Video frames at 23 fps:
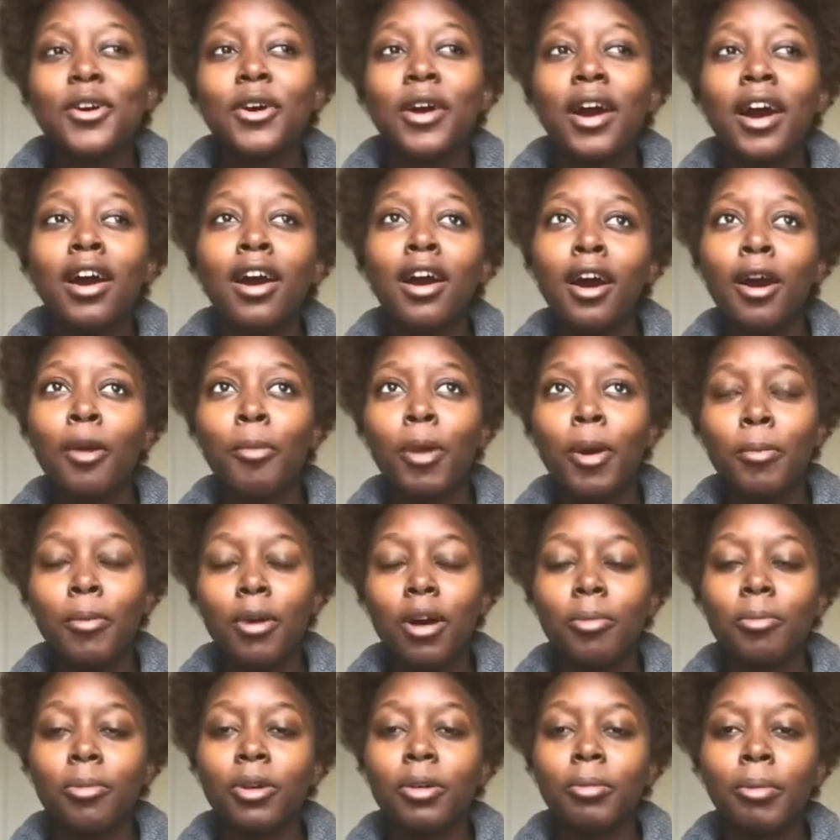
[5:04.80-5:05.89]
I called my
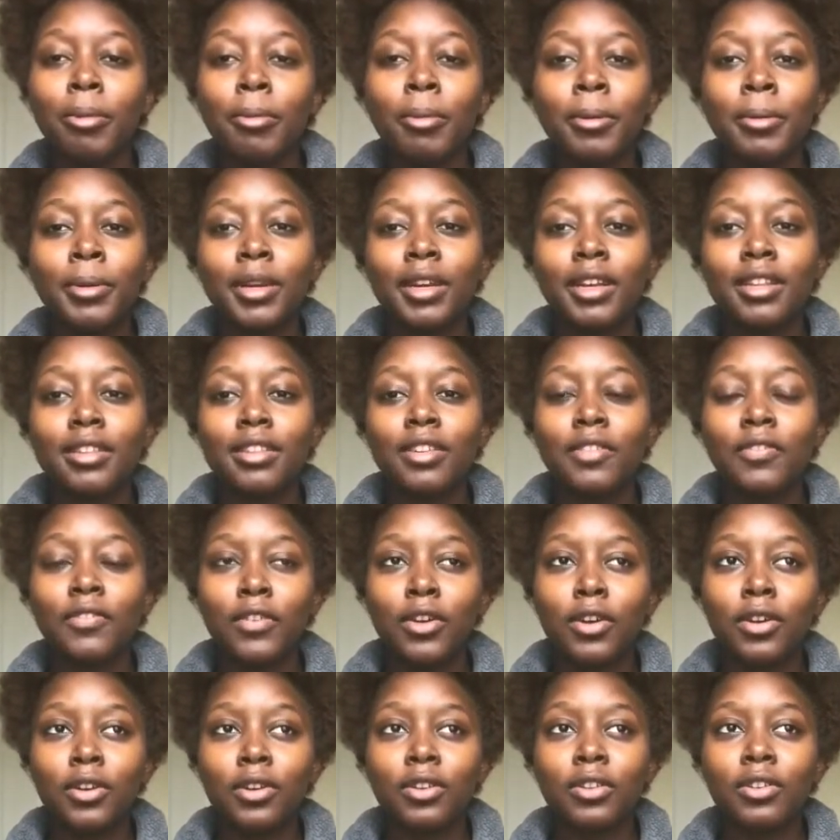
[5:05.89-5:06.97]
mama. My mama didn't answer the
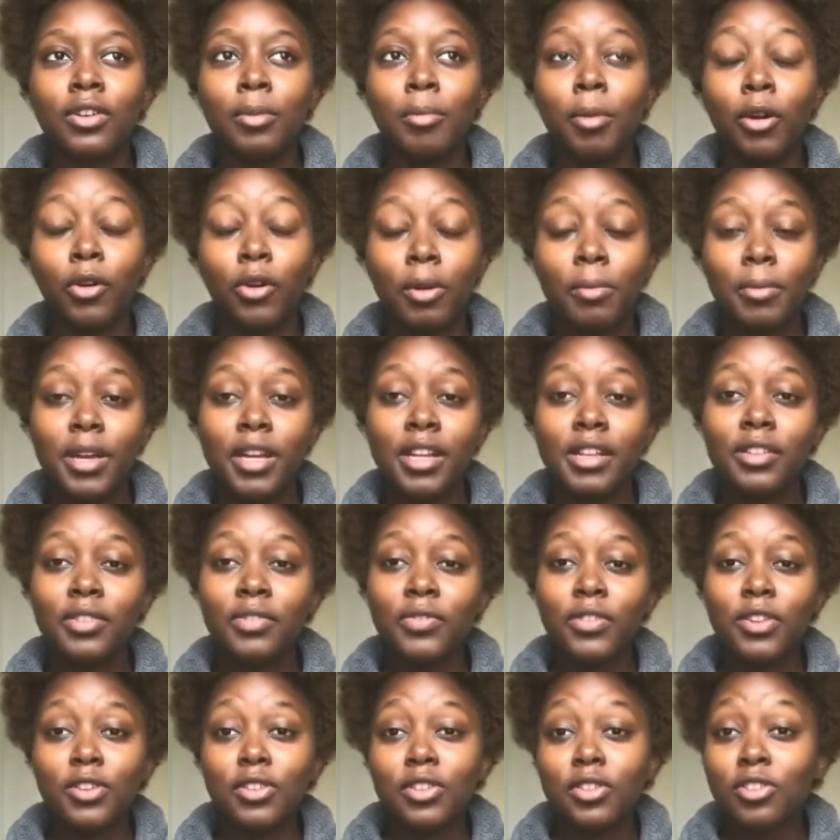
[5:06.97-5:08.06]
phone, and my grandma answered the
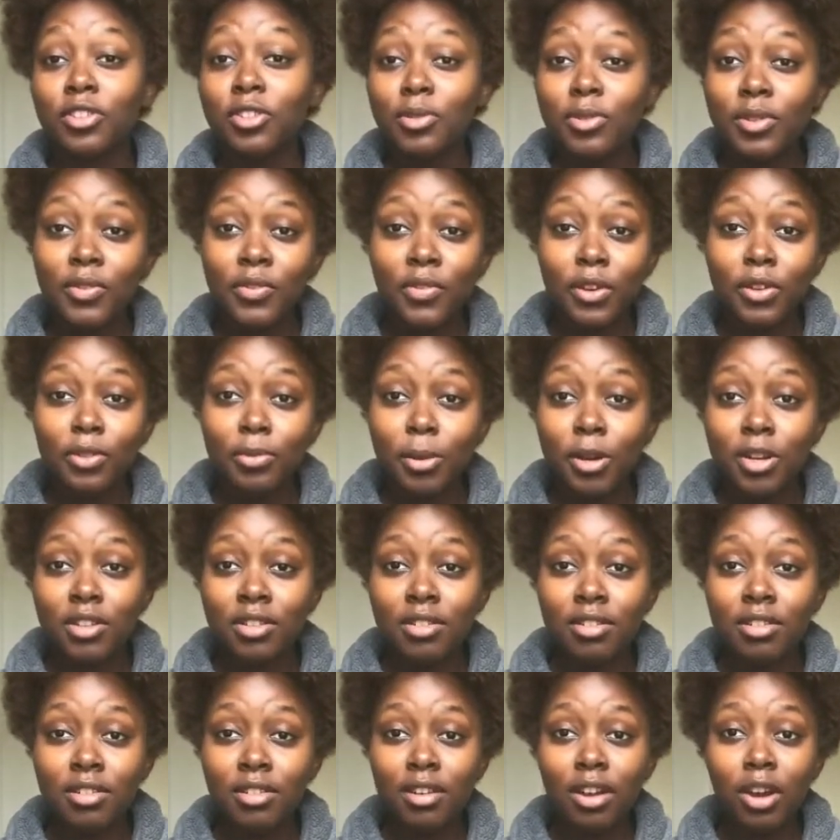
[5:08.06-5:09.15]
phone, so she was the first
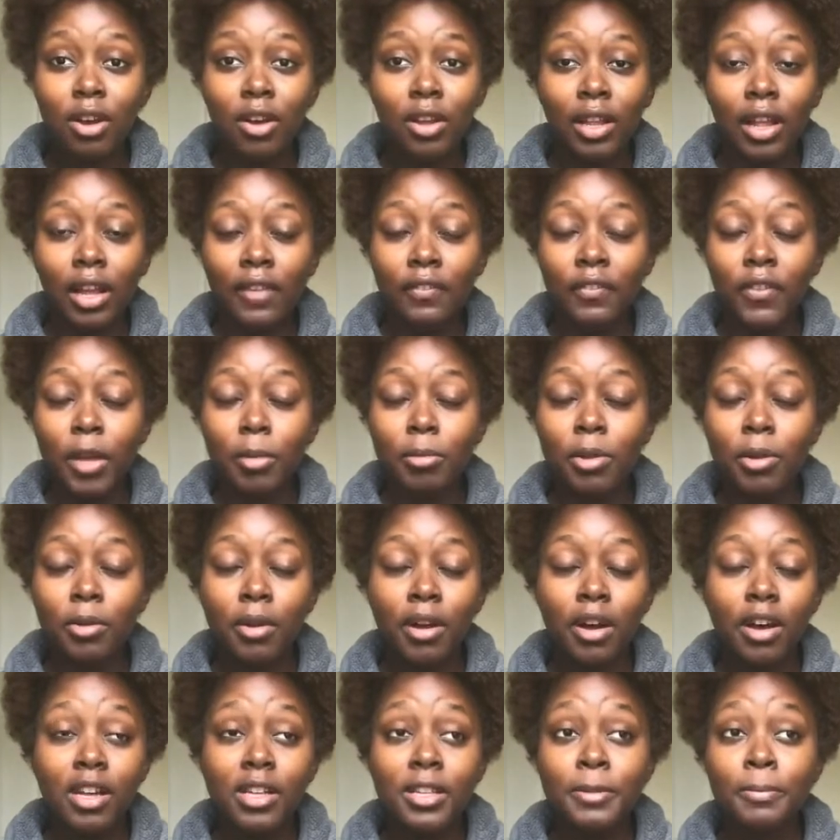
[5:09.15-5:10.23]
person to know, like family
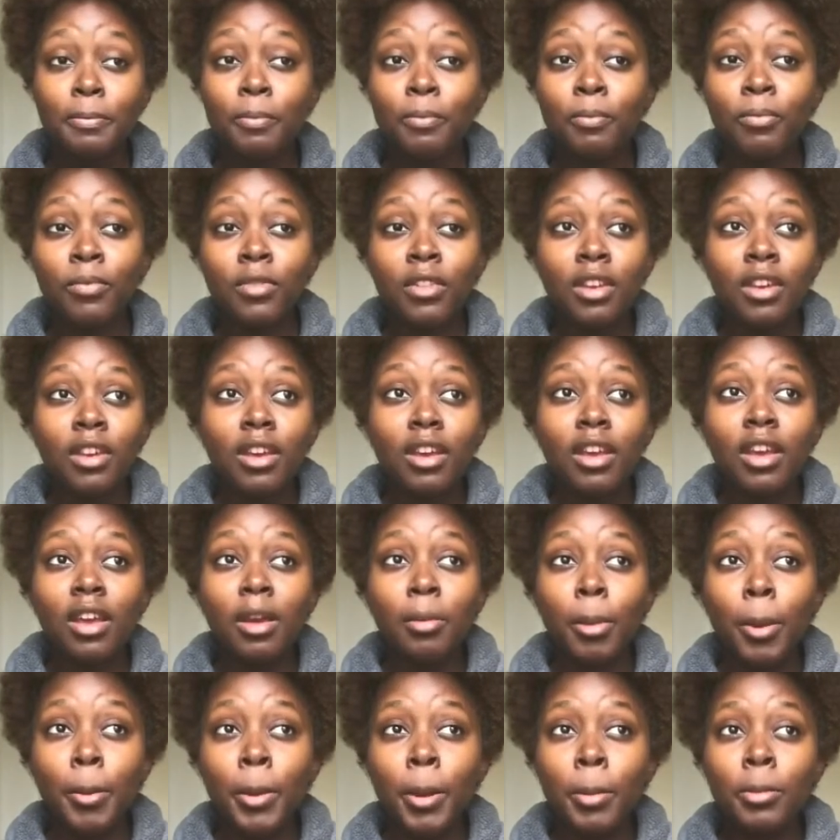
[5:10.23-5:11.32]
wise. And
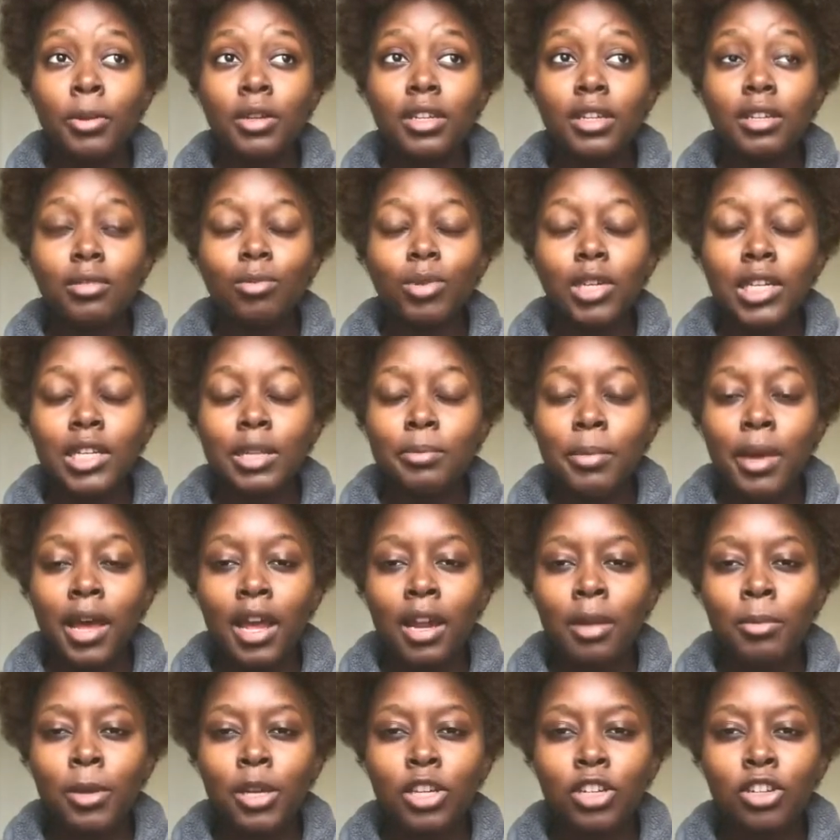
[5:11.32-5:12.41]
my mom was mad
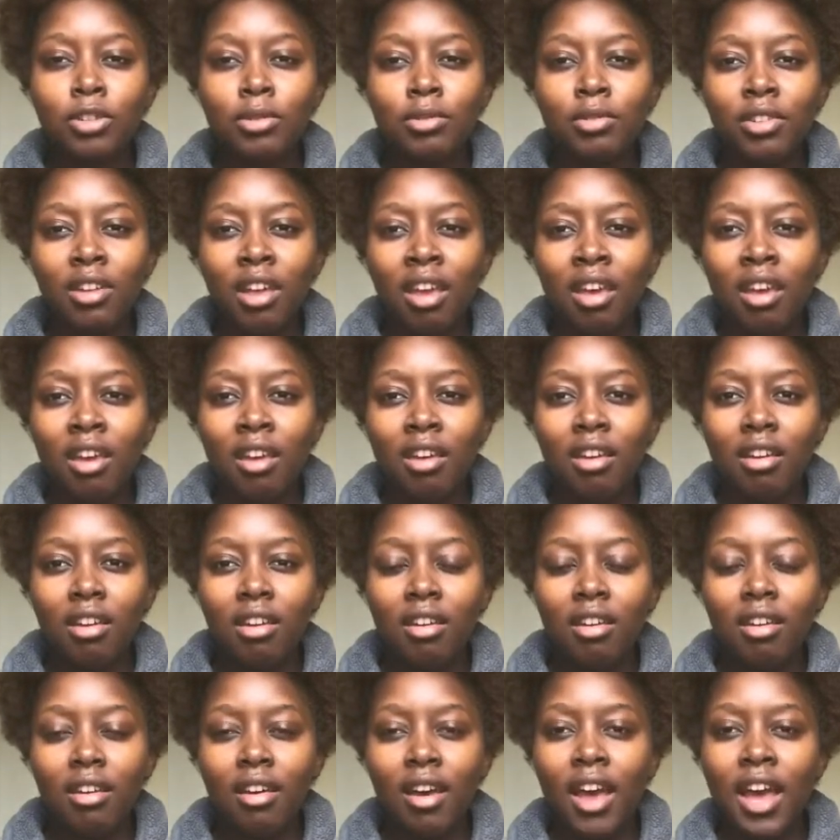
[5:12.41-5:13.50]
at me because she was like,
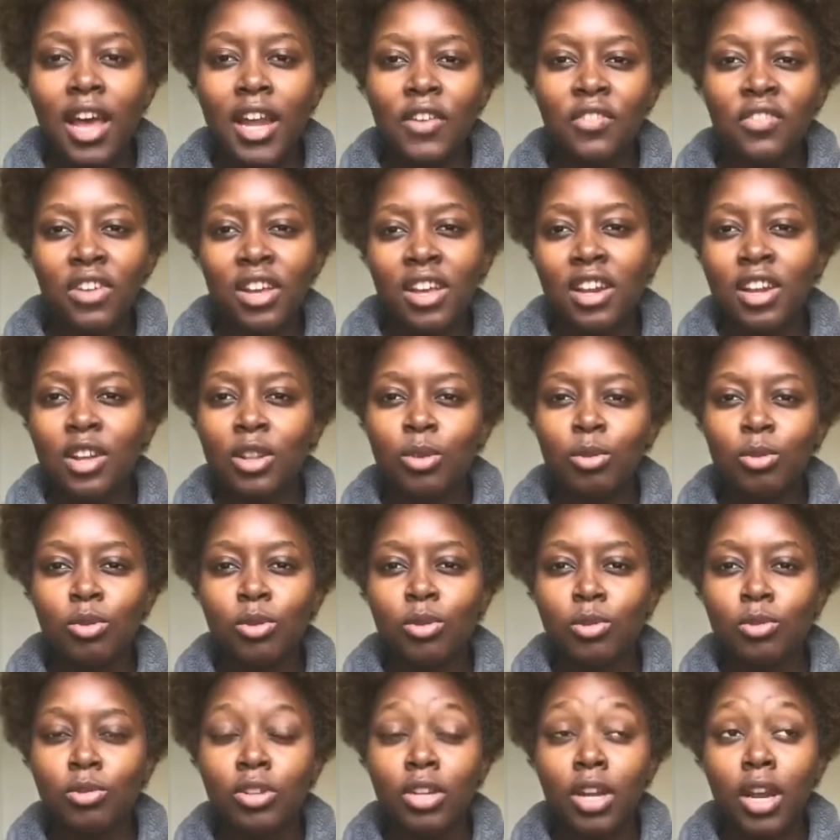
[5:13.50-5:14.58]
I had to find out through a
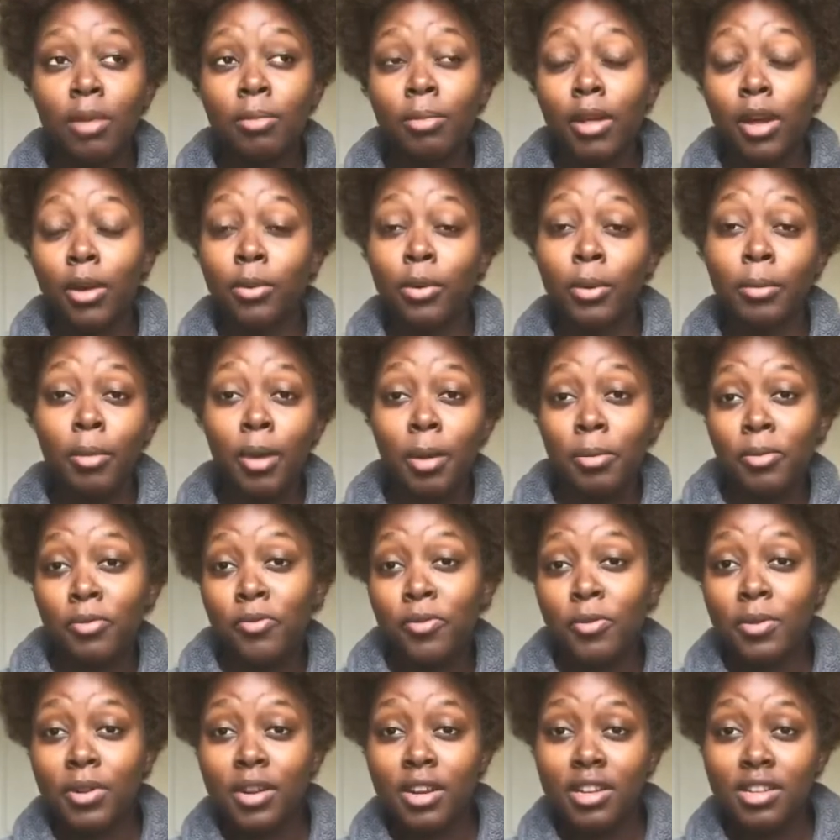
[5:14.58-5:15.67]
group chat. I'm like, well, maybe if
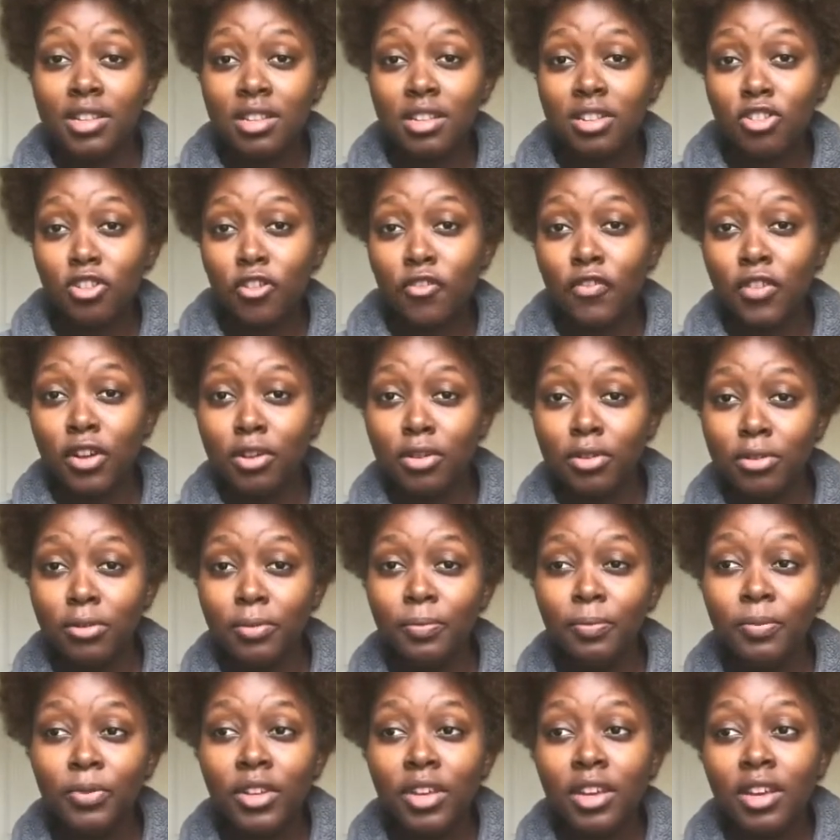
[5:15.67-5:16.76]
you would answer your phone.